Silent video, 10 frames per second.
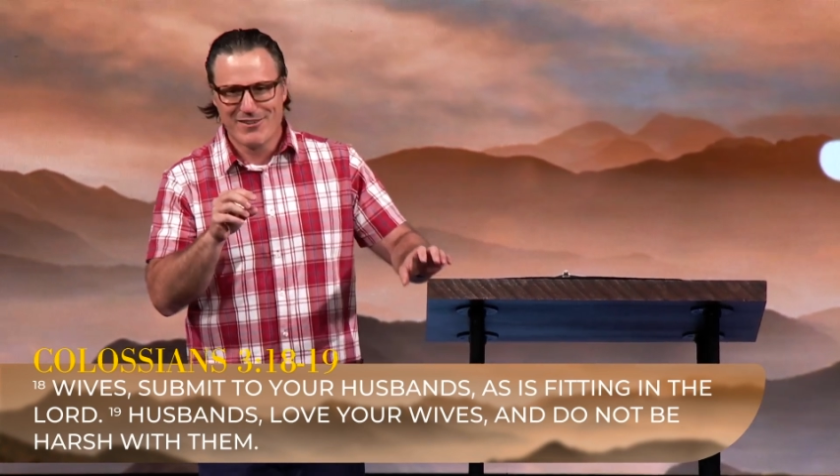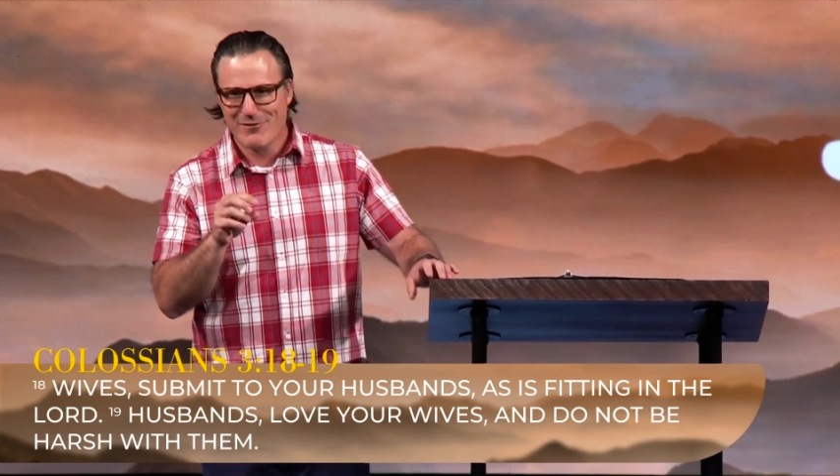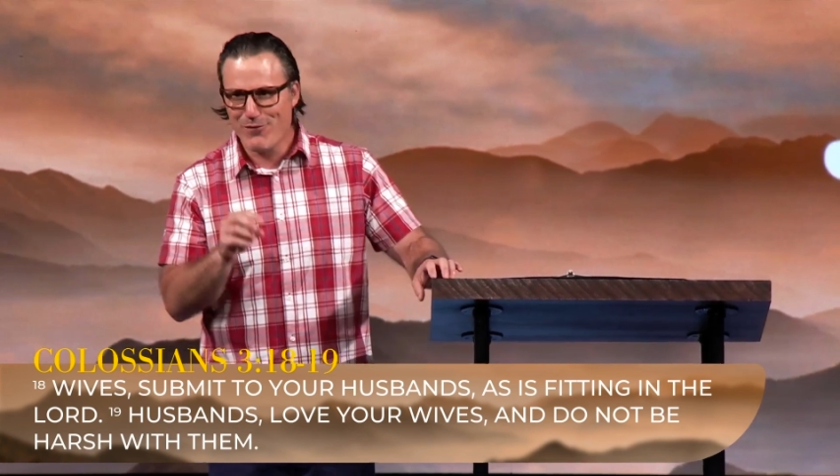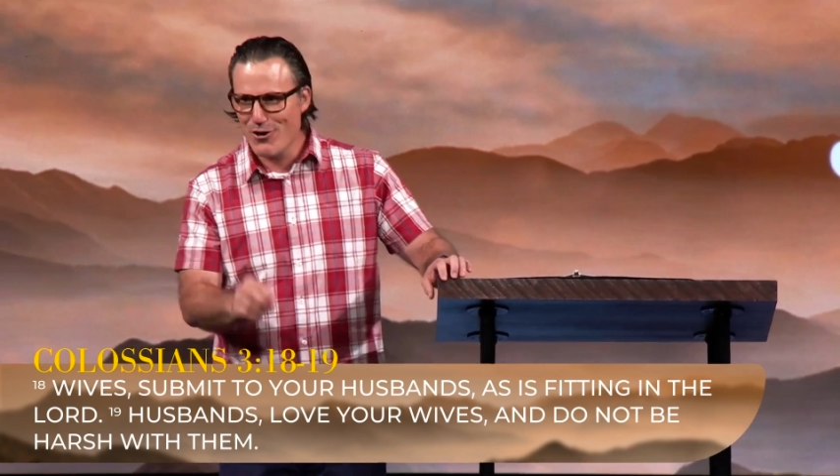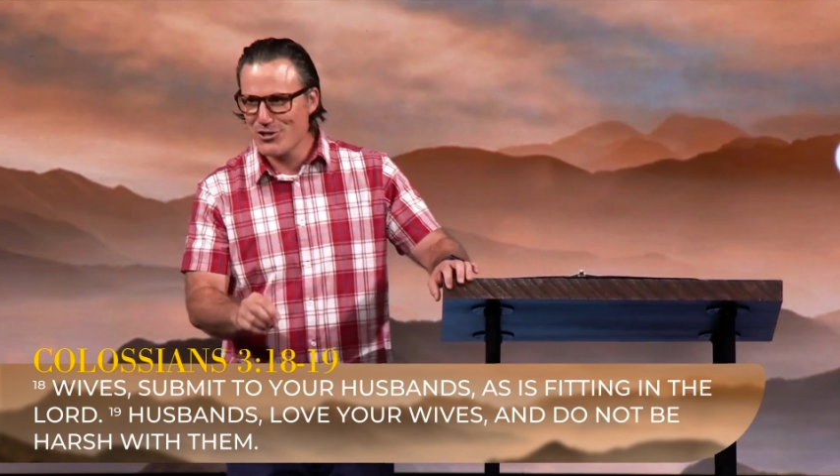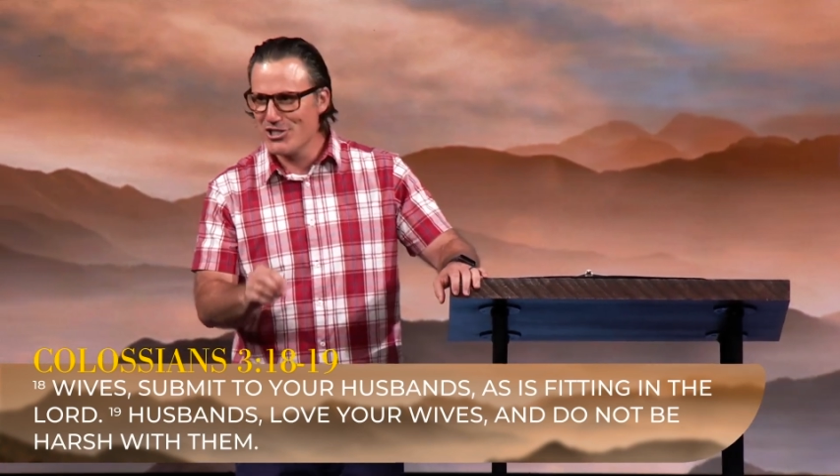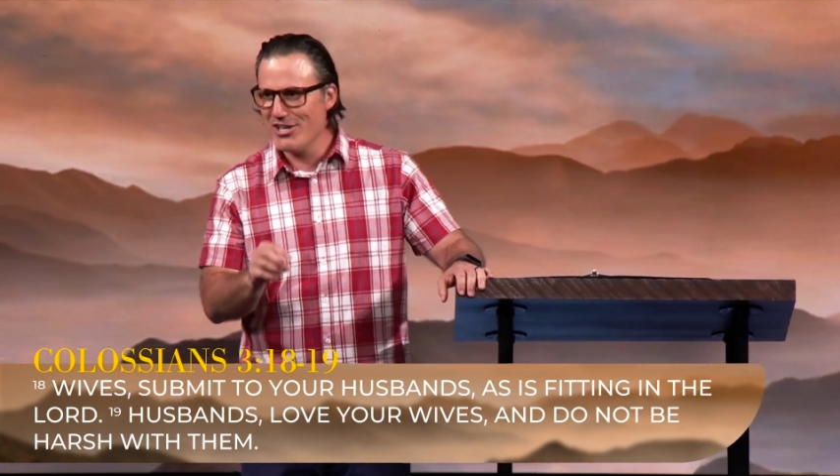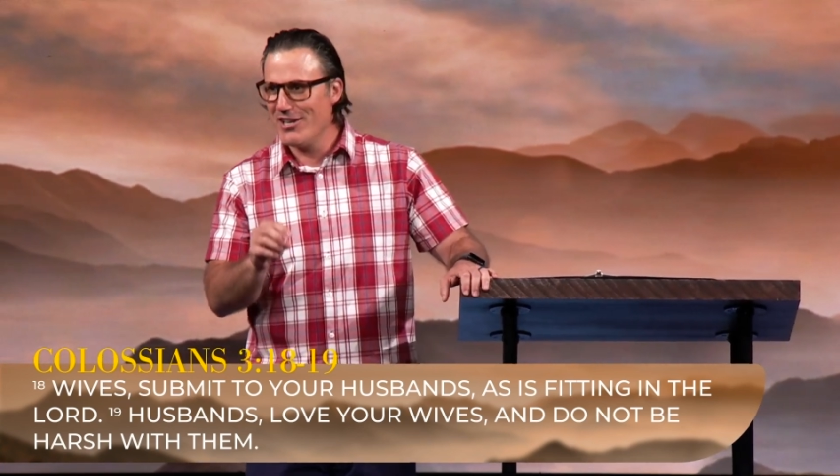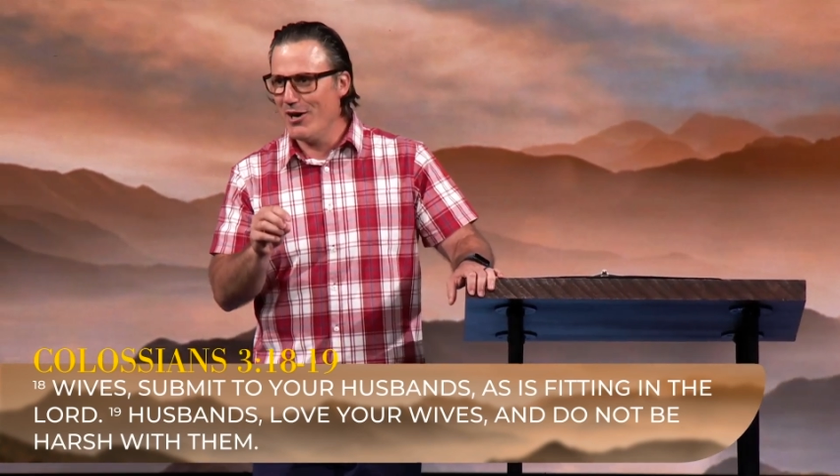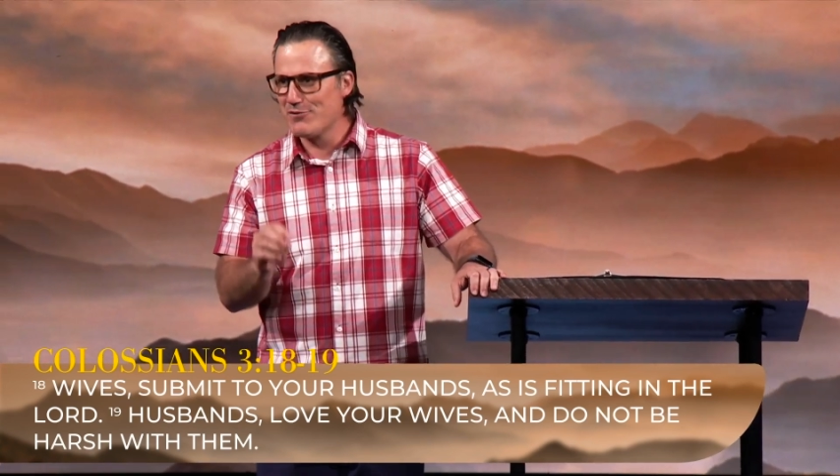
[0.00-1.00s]

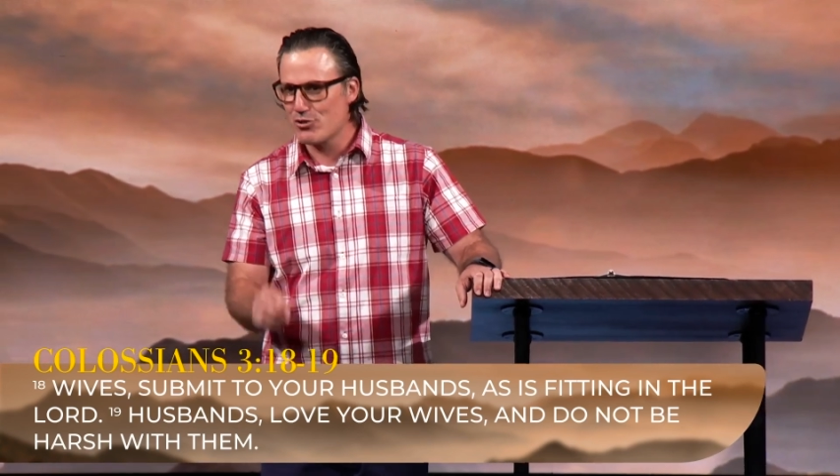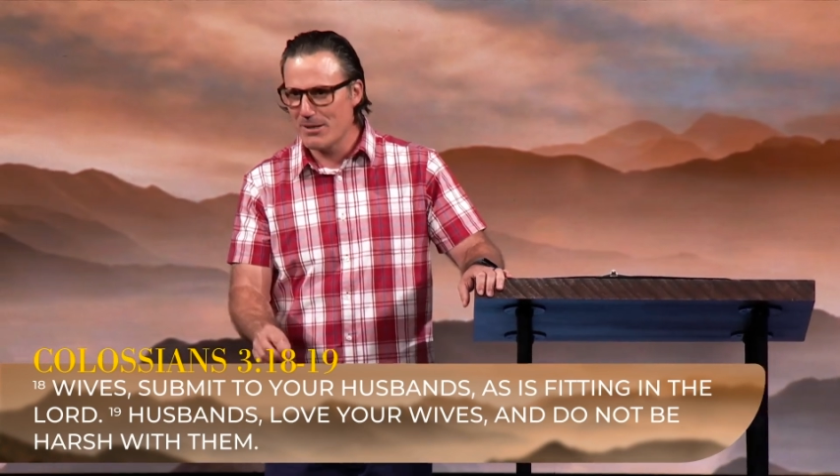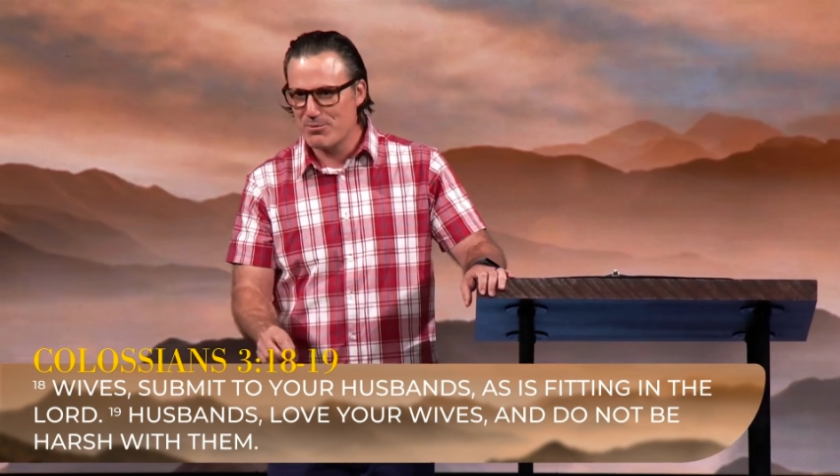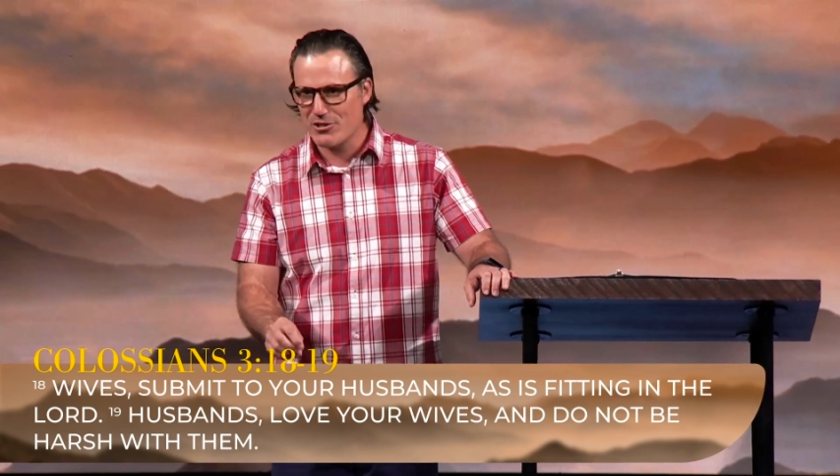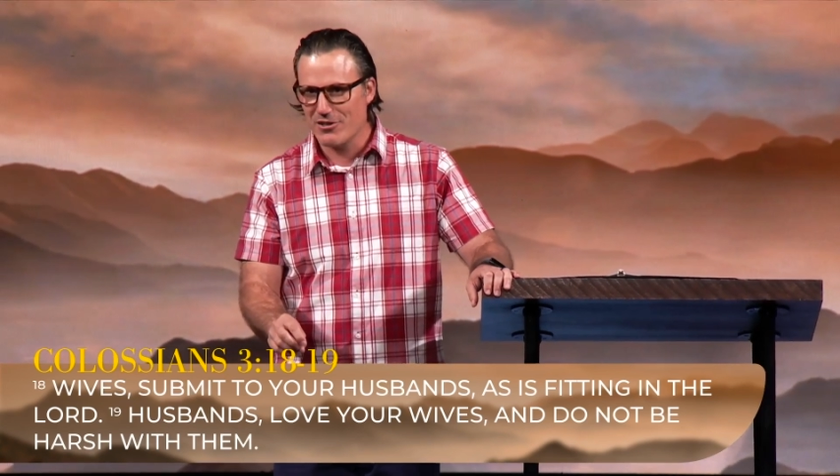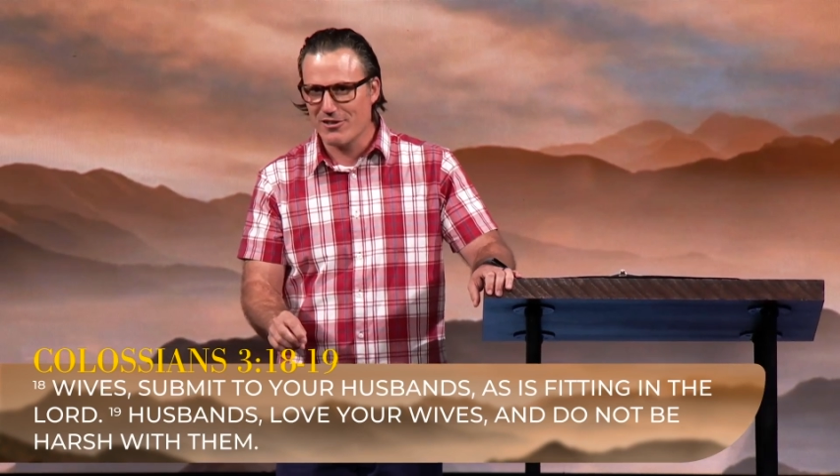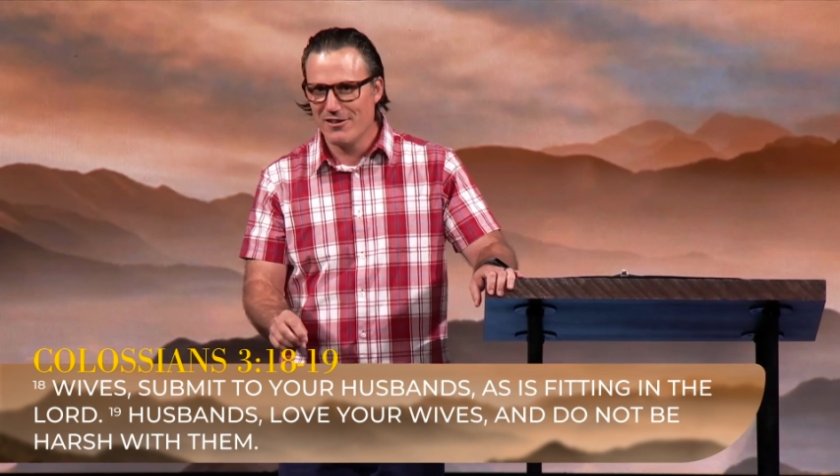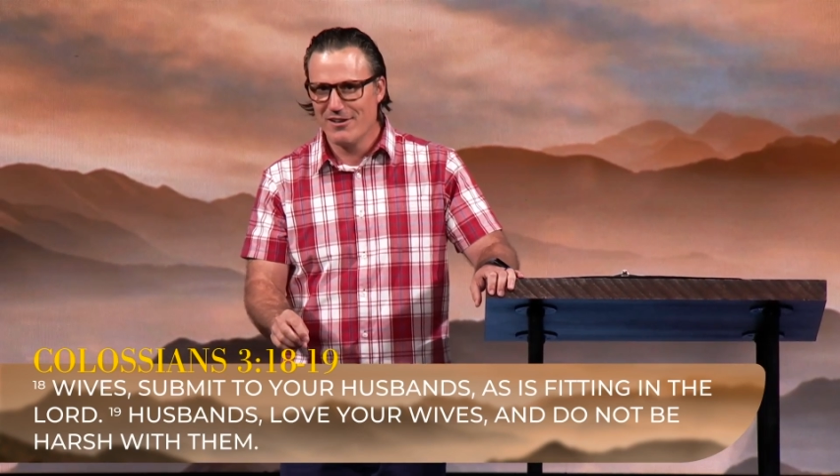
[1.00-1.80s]
version of Scripture.